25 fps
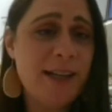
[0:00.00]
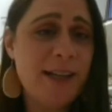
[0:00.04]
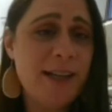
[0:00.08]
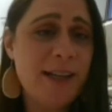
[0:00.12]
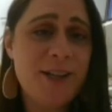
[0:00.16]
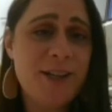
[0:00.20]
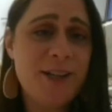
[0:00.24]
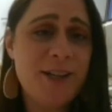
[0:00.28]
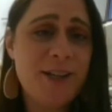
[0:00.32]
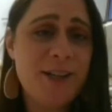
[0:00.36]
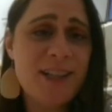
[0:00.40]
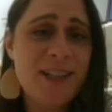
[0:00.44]

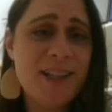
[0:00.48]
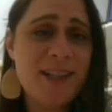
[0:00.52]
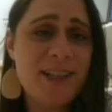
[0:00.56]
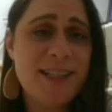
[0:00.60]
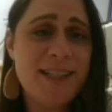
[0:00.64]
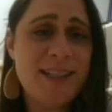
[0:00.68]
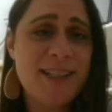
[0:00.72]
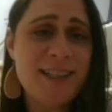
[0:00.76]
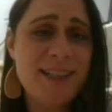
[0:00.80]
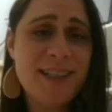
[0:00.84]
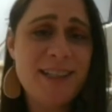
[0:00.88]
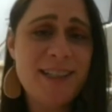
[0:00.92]
it's
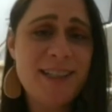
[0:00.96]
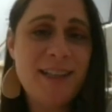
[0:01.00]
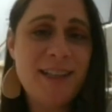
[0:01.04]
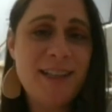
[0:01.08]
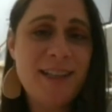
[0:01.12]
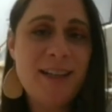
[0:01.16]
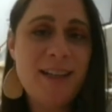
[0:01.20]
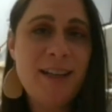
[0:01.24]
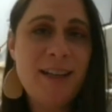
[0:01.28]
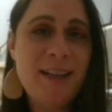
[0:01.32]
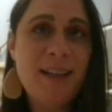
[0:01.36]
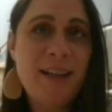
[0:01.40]
just,
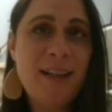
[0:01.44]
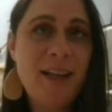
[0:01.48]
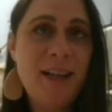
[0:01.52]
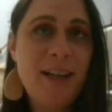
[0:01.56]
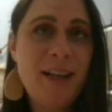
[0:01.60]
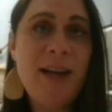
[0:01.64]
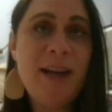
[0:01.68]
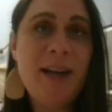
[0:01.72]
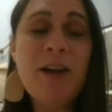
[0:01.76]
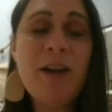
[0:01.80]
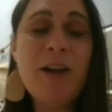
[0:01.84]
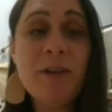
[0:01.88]

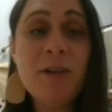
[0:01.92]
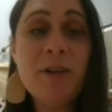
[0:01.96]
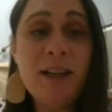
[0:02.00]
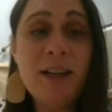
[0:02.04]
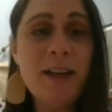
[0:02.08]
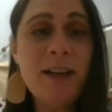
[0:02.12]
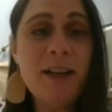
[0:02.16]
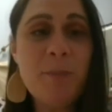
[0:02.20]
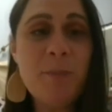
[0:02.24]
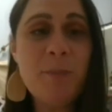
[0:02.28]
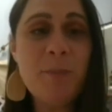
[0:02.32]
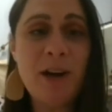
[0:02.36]
you can't really
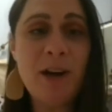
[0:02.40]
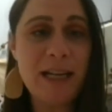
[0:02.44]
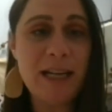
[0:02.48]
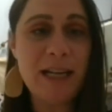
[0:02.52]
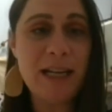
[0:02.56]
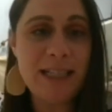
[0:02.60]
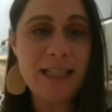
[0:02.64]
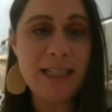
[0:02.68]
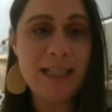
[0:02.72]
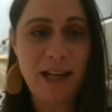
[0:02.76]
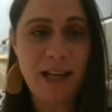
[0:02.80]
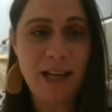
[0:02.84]
compare it
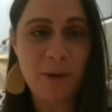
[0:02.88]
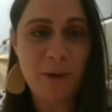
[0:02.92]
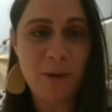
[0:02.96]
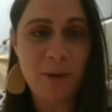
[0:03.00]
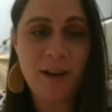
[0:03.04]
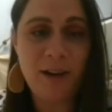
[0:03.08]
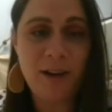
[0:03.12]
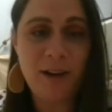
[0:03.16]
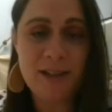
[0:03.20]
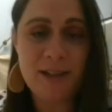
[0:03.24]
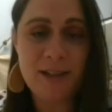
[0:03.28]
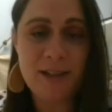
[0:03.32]
to
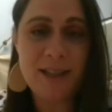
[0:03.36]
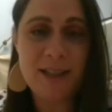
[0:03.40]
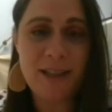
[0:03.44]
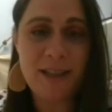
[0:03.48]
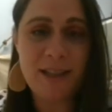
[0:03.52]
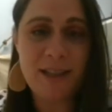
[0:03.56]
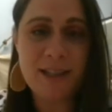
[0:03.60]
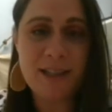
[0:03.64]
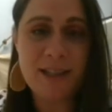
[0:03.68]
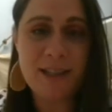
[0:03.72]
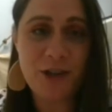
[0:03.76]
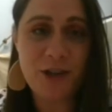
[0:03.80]
anywhere else in
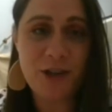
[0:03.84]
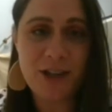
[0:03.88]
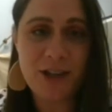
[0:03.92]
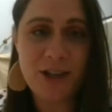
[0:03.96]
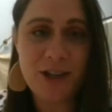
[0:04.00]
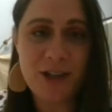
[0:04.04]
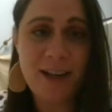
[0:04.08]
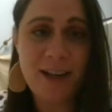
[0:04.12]
this country.